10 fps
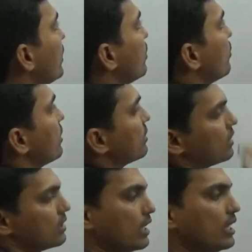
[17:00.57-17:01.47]
need to
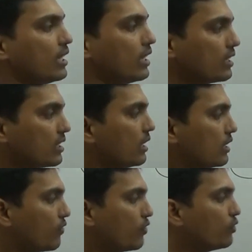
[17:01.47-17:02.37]
discuss here
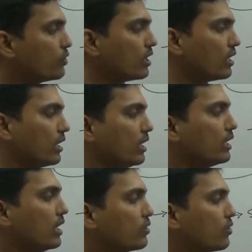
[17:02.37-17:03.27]
is the future
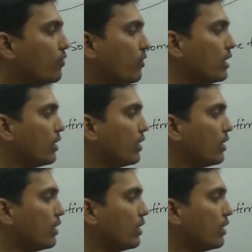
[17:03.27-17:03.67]
in case of